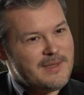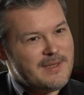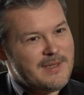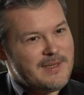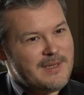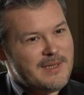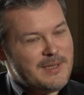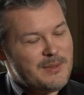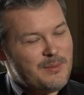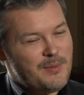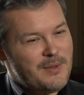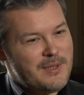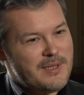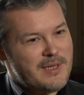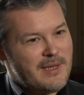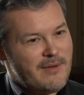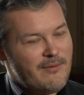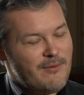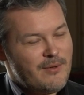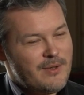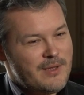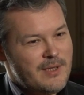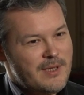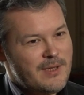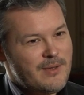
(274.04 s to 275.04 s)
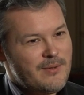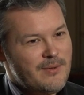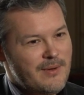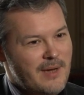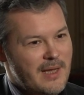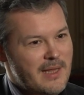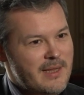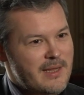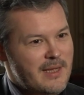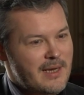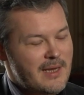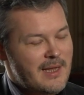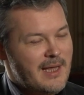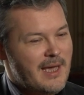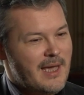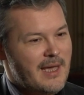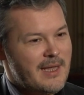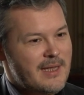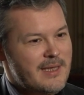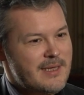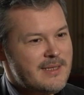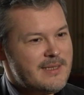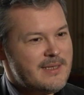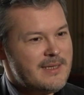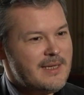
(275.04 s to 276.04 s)
This piece I wanted to
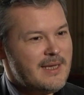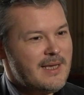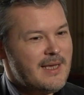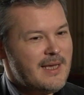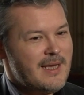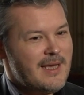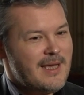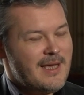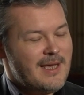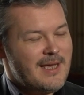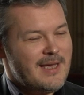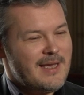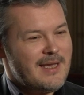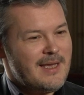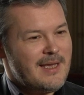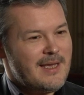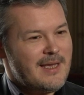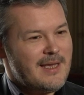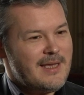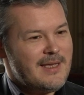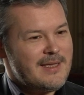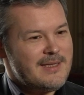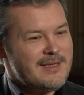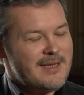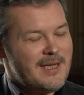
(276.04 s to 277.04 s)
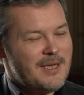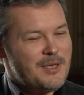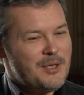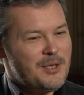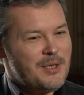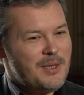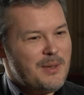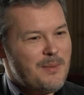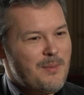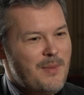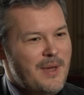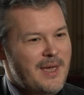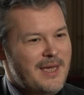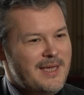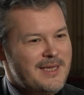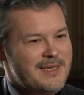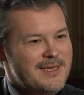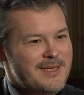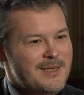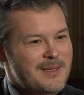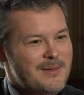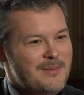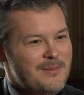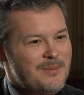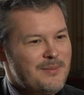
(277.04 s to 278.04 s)
underline is such an
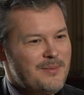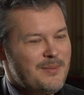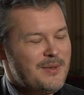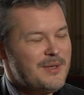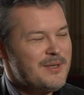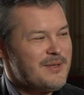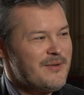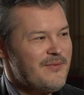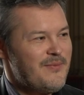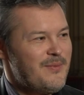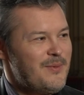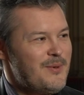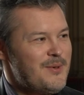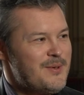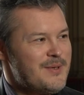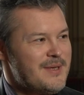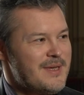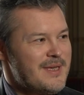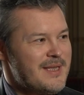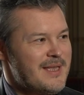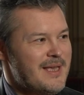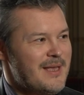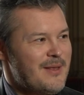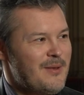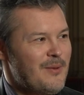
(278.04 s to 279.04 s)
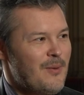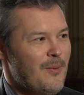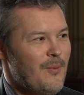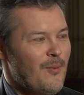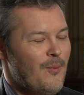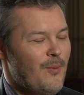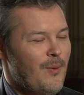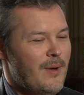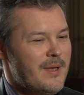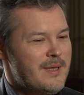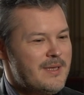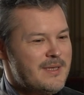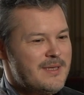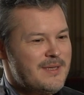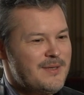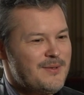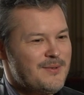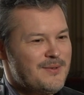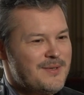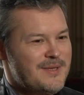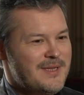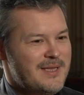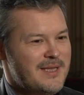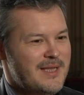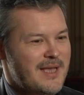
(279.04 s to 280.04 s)
amazing piece of music that once you
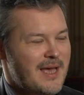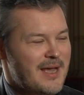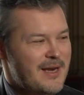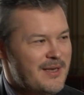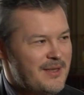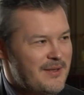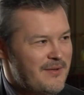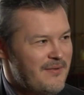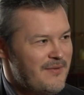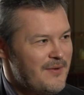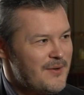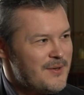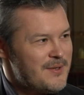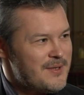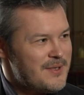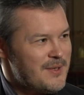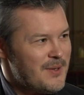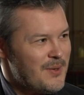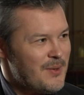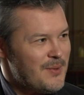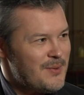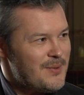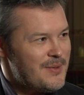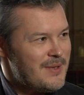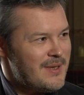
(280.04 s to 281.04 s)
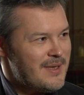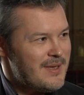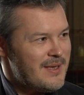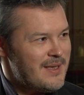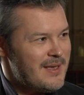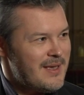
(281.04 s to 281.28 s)
start the first note,